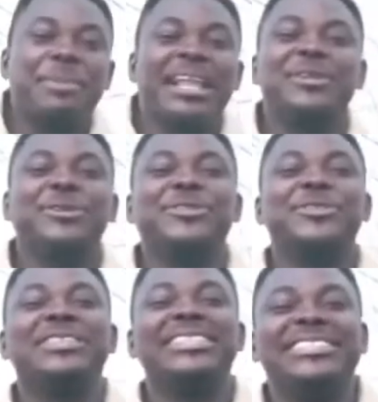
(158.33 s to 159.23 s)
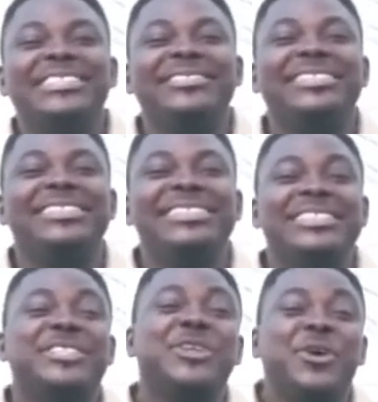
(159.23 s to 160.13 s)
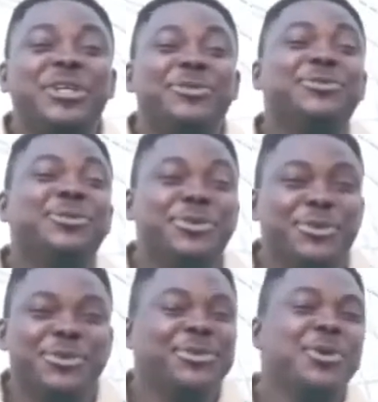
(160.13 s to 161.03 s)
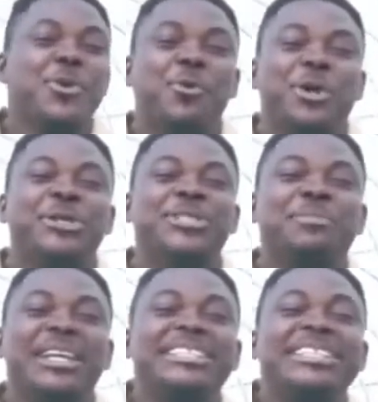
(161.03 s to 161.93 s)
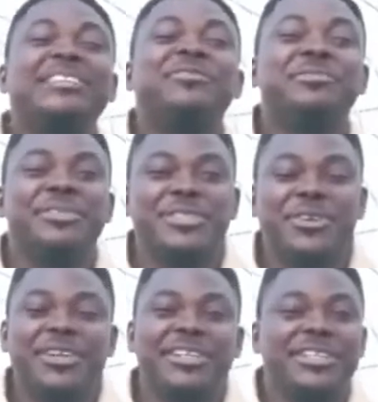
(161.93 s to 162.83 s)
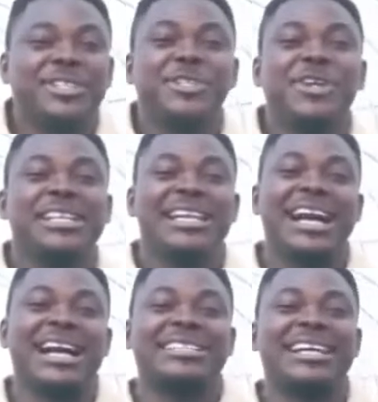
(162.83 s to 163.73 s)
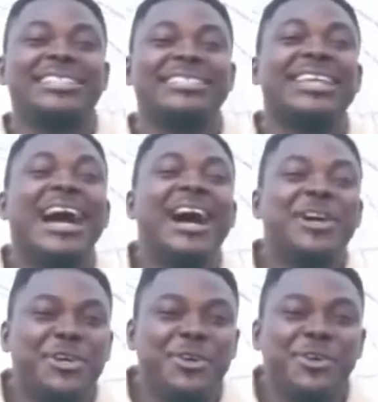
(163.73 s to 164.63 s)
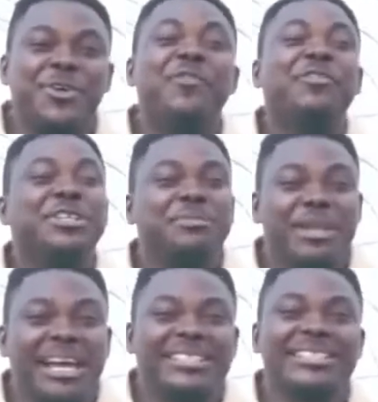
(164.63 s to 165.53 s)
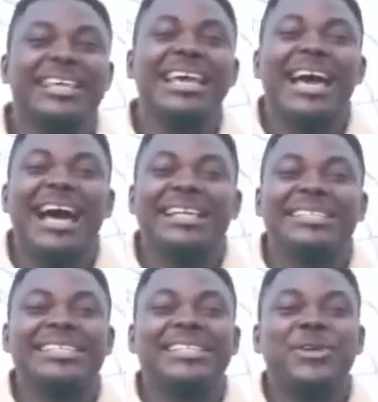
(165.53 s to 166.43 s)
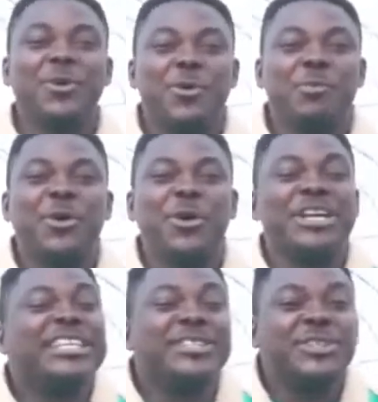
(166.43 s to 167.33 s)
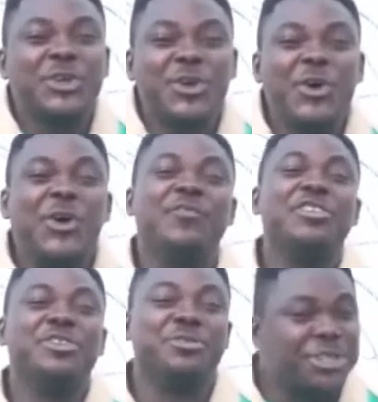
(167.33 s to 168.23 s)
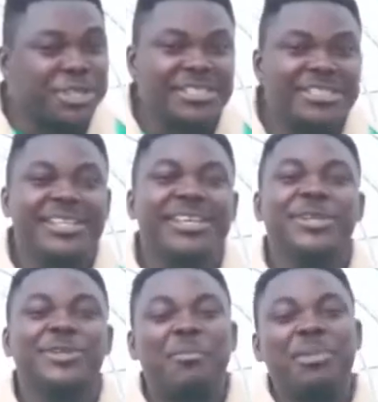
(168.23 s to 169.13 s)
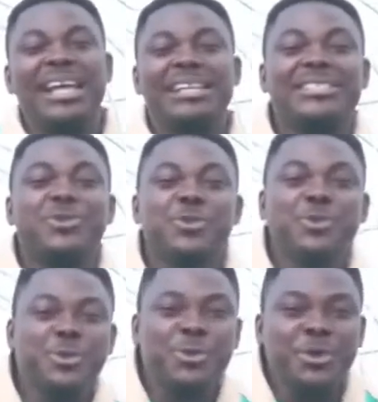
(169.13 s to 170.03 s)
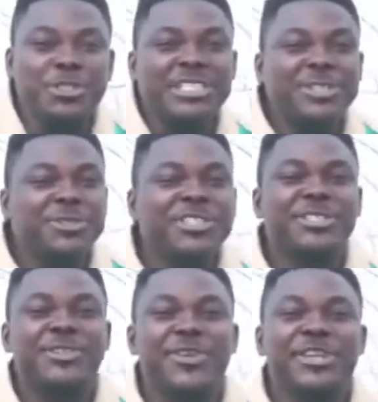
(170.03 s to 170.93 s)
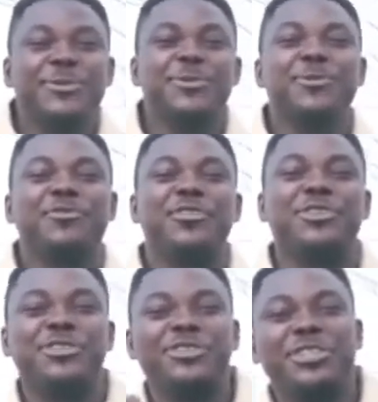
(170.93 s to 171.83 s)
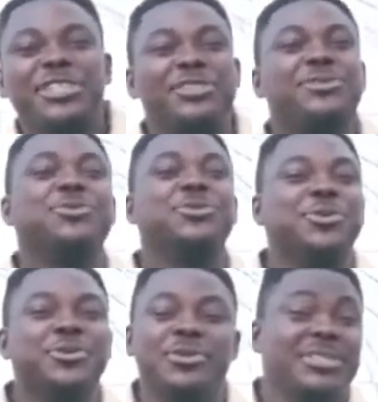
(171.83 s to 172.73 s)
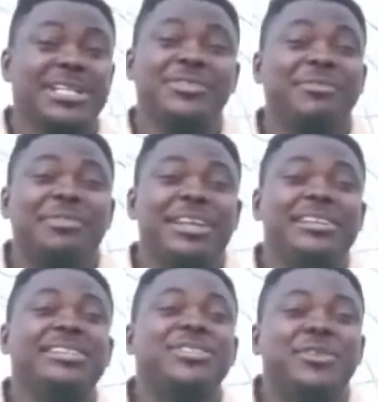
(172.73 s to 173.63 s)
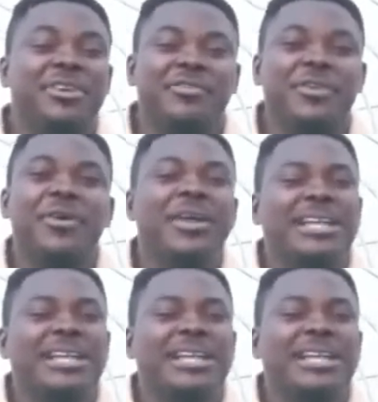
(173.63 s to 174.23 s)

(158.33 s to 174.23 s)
Plant does not necessarily need soil to grow. What does plant take from the soil? Soil acts as anchor for the plant and a home or a store of nutrient. So plant root goes into the soil to look for nutrients to grow. That's what plant needs soil for.